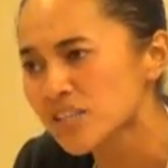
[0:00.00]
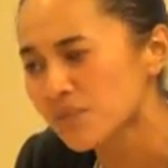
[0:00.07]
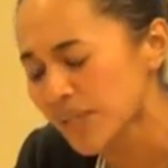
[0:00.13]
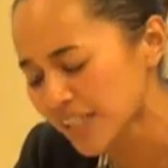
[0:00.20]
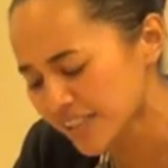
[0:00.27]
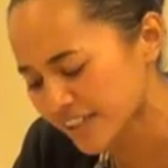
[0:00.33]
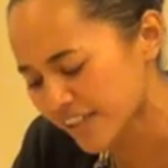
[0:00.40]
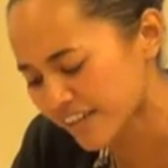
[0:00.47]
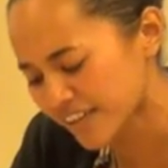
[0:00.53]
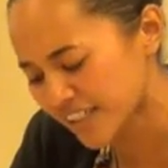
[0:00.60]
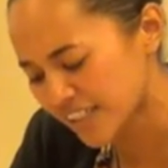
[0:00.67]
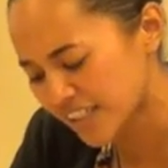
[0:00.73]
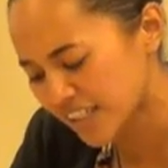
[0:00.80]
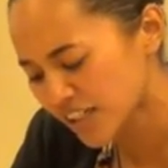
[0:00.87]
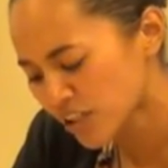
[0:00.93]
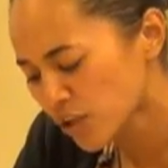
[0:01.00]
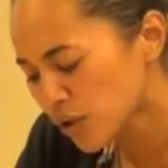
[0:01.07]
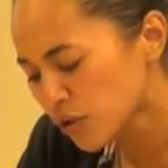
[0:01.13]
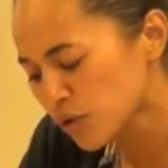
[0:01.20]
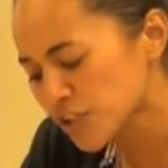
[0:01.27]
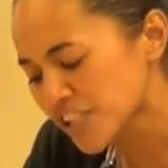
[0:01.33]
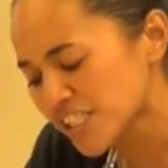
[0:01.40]
military,
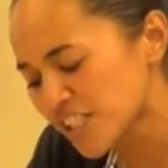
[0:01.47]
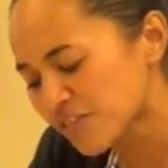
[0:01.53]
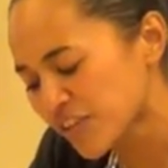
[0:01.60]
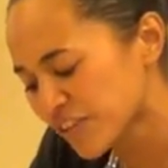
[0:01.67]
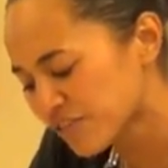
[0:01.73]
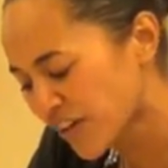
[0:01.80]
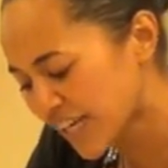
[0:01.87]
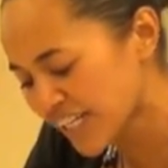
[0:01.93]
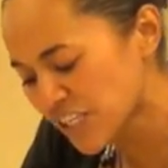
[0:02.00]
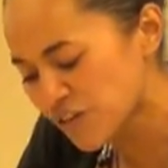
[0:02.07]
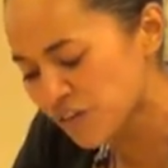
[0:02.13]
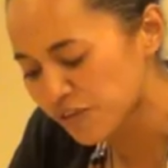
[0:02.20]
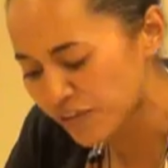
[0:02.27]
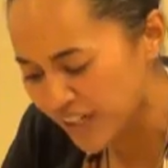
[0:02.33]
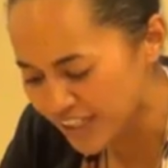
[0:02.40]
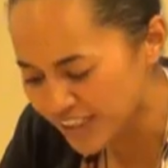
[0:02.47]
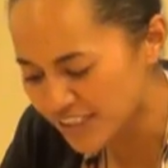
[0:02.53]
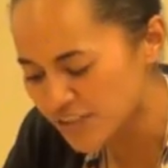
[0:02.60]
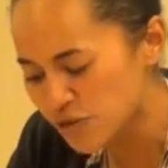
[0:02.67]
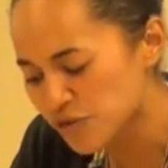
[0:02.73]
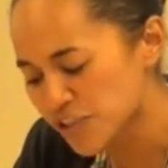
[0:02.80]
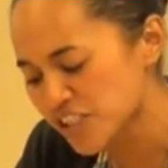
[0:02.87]
who justify violence with
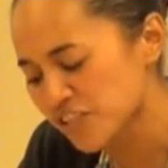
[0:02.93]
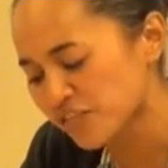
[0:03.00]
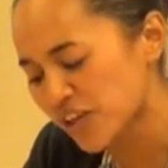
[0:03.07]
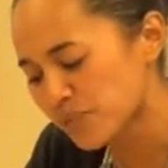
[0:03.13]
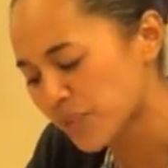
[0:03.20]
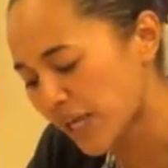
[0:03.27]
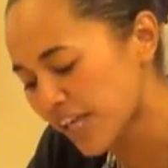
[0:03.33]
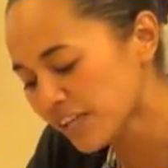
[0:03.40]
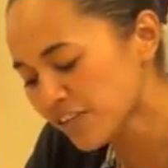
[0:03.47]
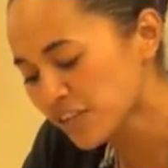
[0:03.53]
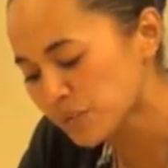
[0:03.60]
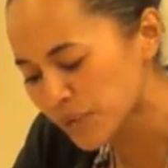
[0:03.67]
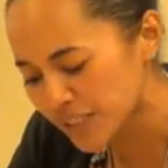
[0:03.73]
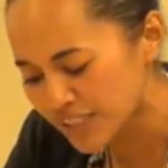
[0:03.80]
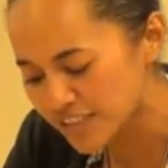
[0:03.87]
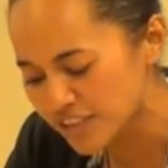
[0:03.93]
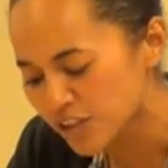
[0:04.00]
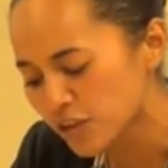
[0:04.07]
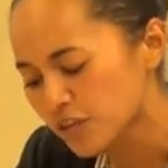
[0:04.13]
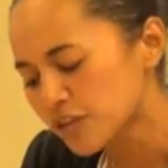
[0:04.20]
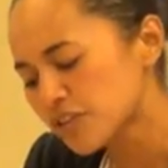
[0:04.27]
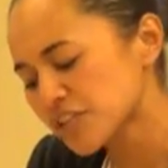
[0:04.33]
violence, who justify pain with peace,
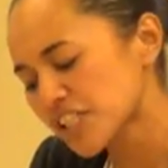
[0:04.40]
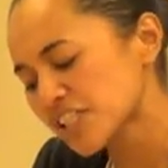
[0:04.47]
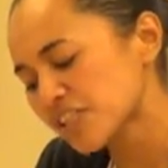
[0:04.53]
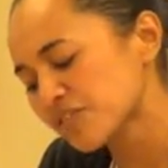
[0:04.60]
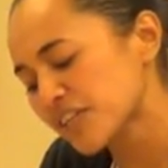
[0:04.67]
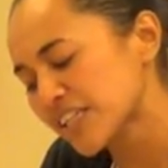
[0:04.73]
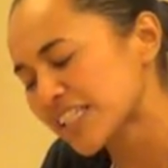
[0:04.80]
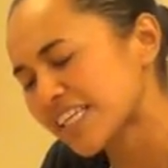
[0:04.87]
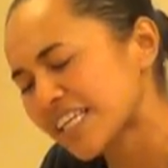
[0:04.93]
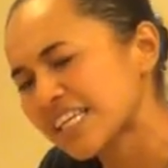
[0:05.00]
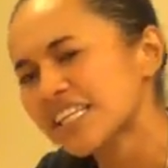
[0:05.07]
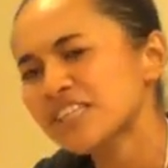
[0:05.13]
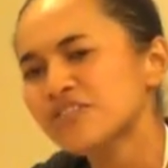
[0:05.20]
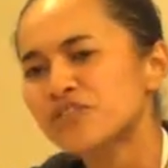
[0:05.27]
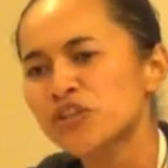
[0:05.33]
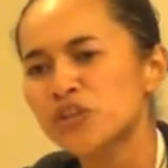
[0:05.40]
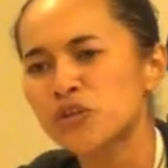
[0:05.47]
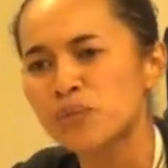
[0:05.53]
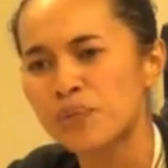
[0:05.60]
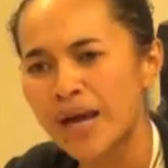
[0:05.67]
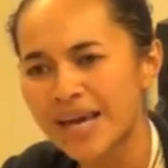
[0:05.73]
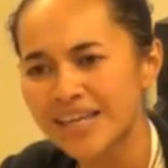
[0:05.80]
who justify killing for
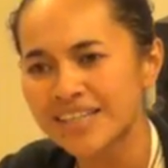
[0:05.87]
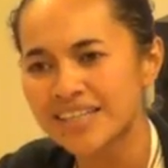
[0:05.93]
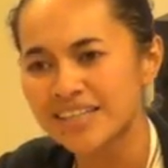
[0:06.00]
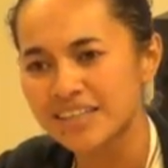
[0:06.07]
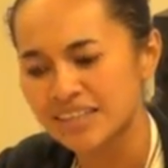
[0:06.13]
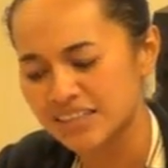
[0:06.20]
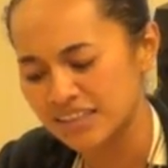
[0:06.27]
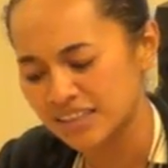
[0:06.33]
humanity.